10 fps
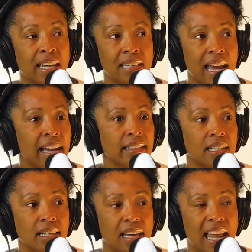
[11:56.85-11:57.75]
And not,
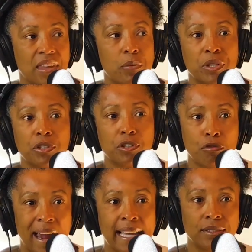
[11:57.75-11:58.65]
I think when you're a
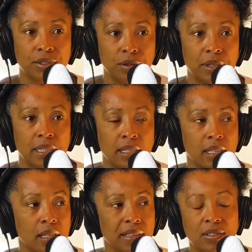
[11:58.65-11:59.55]
grad student
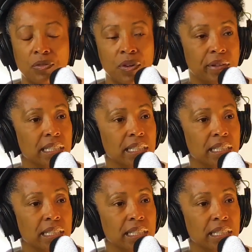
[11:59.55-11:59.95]
here, it's very